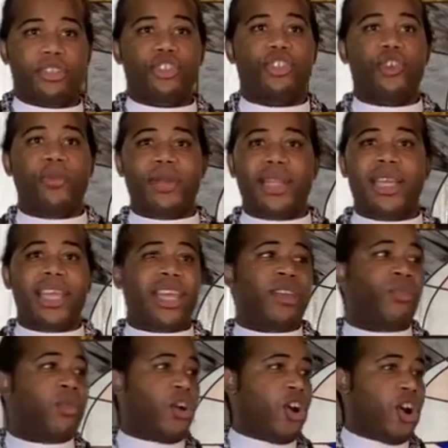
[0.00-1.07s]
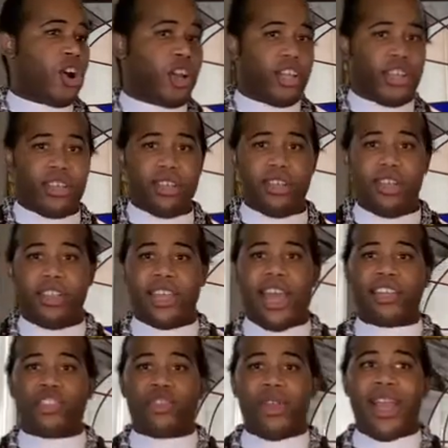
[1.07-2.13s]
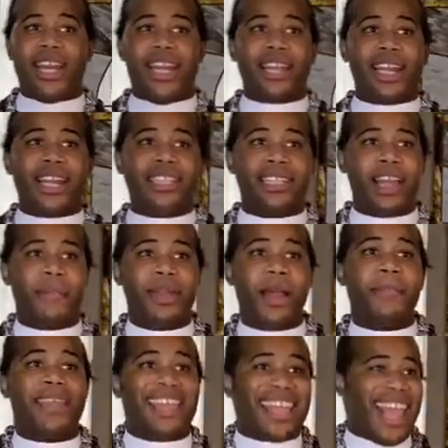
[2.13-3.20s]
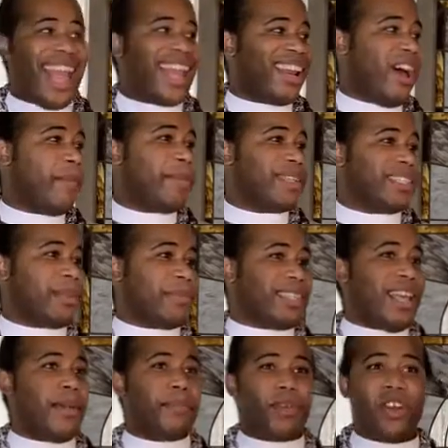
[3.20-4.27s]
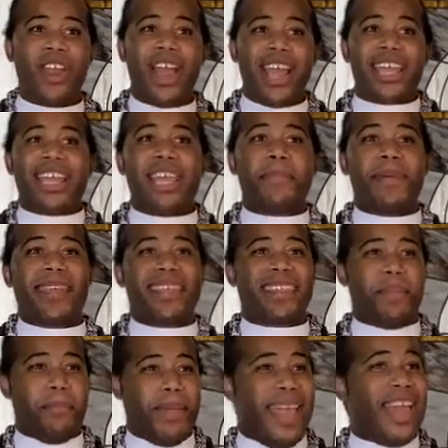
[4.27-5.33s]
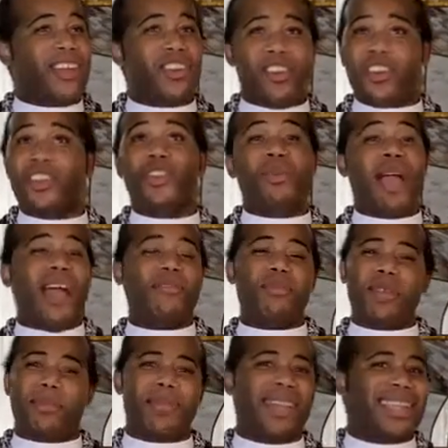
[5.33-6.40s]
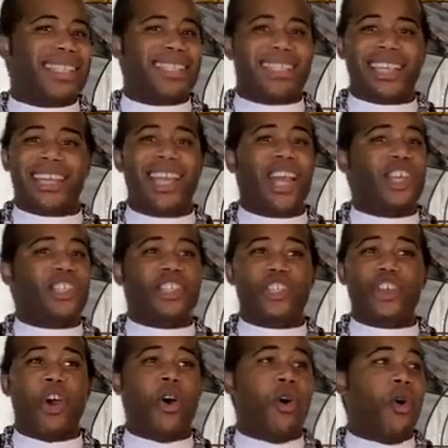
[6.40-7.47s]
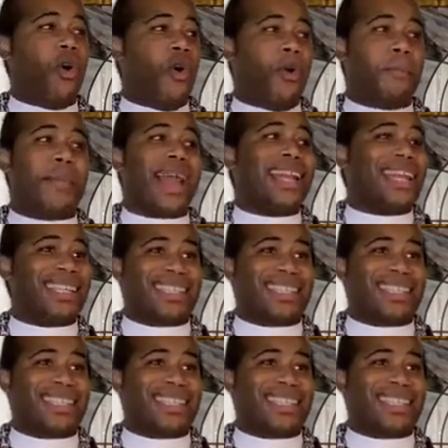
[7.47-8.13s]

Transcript: Jubilee work, that training that is coming up again up in September, keeping the banner. You have replaced it so many